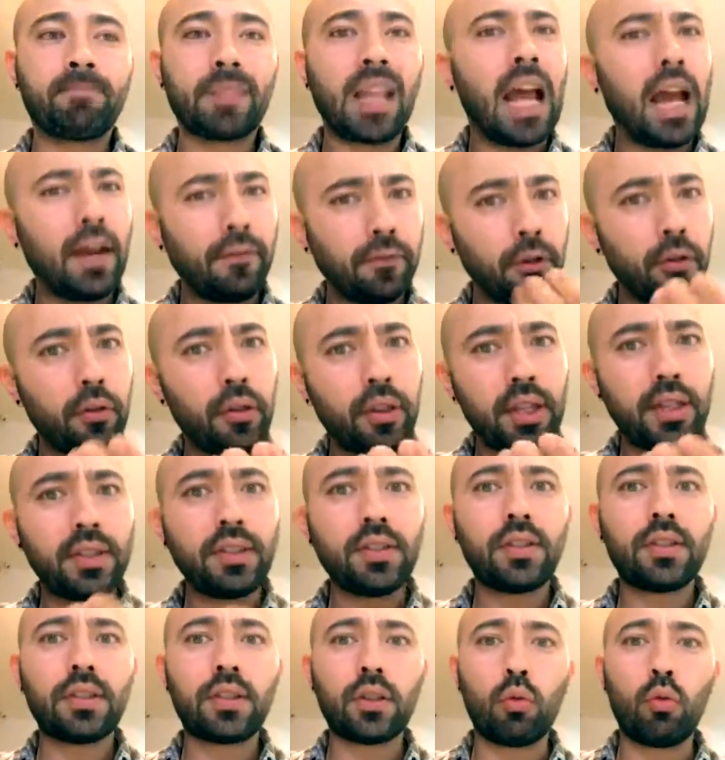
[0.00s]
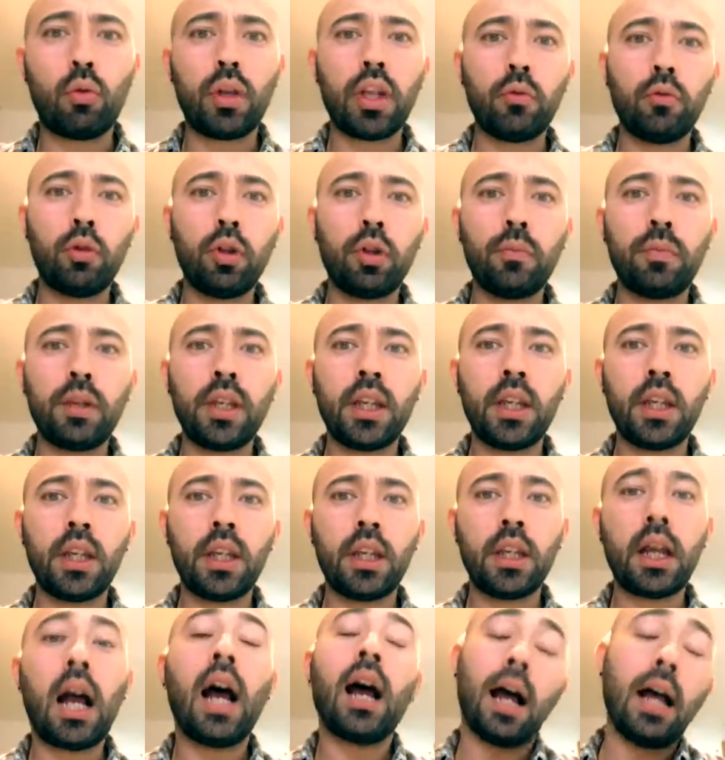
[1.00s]
After this,
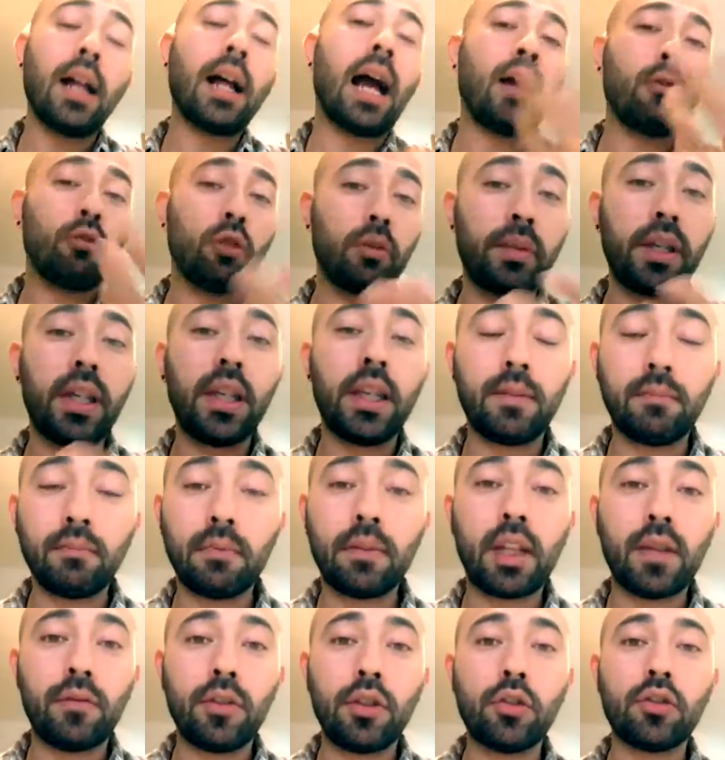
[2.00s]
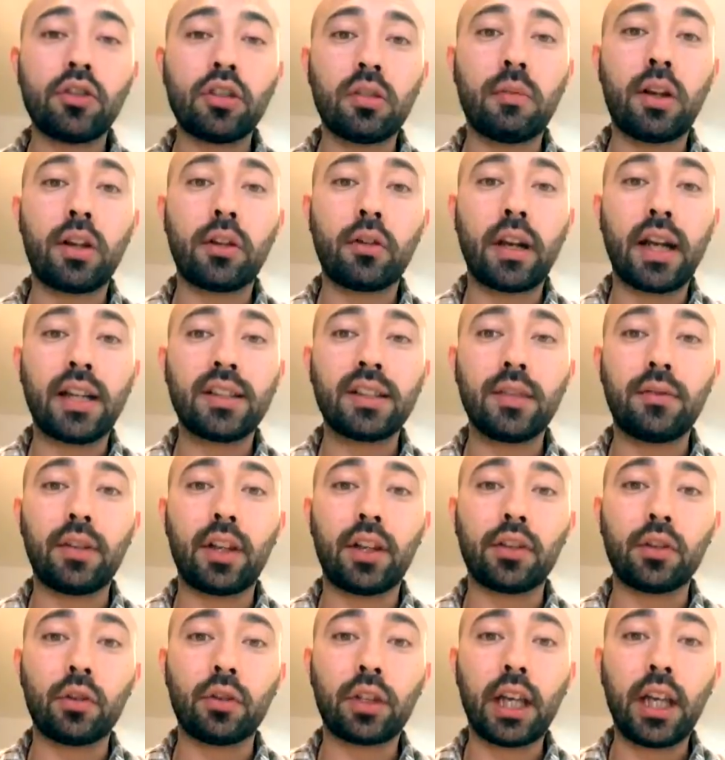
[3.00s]
I will be giving you some other
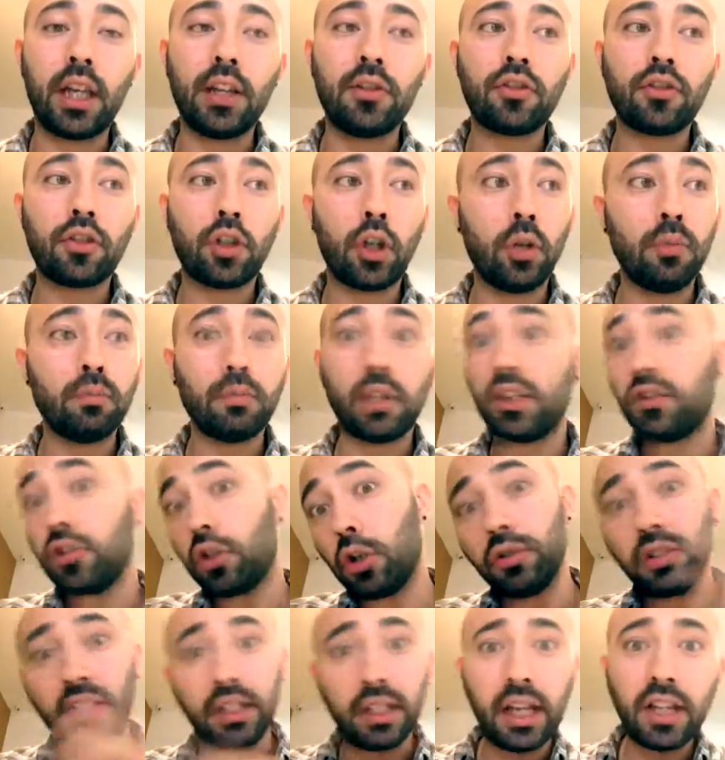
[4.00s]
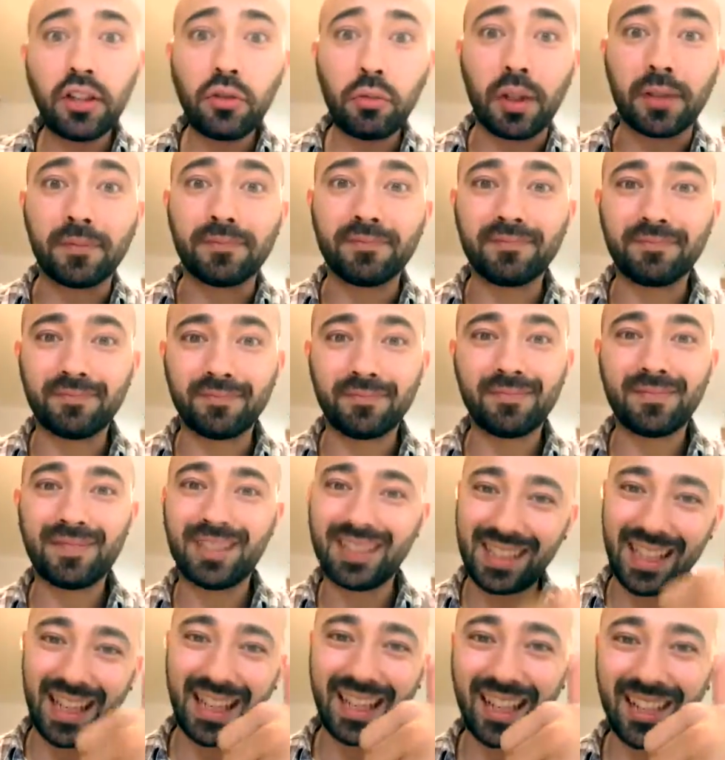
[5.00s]
activities, okay? So let's go to the next one.
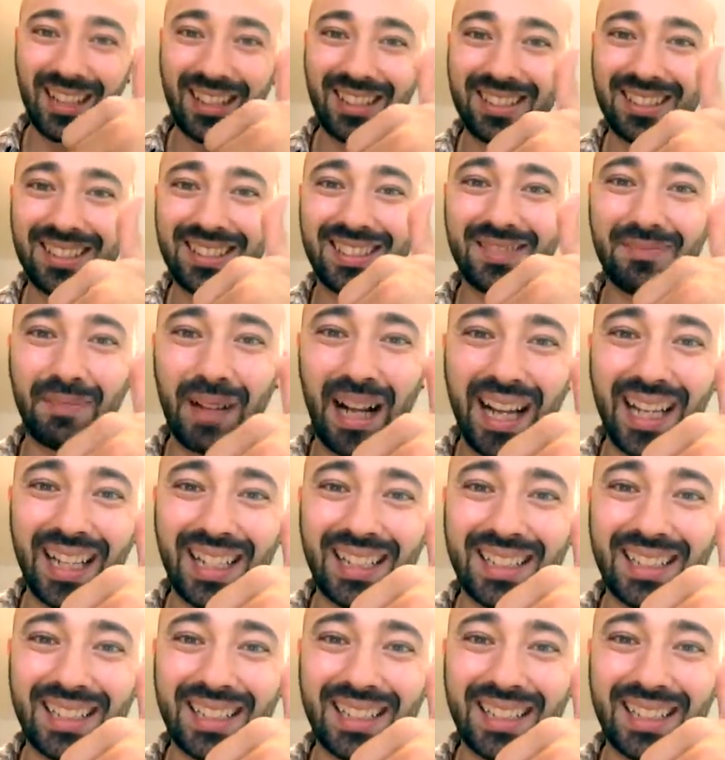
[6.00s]
Take care. Bye.